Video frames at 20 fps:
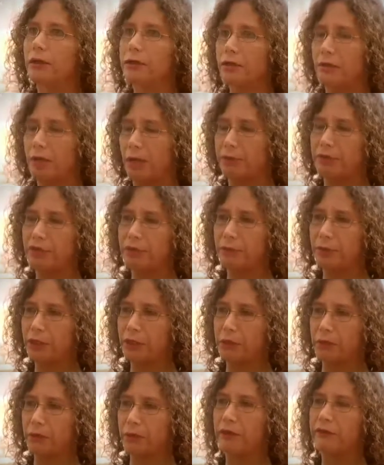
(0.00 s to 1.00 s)
It also happened to
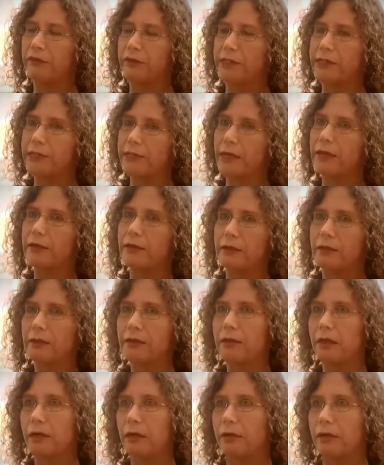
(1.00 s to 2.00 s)
be in a lovely
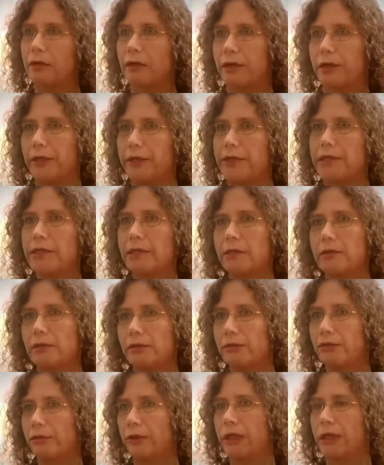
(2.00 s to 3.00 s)
setting, a
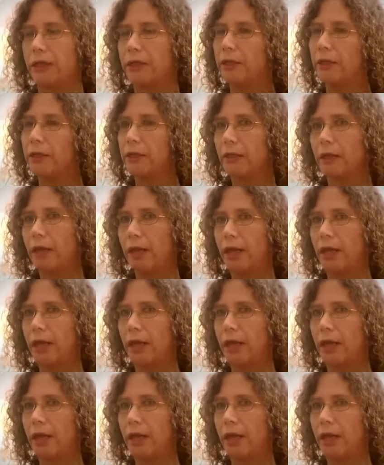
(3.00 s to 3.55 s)
nice green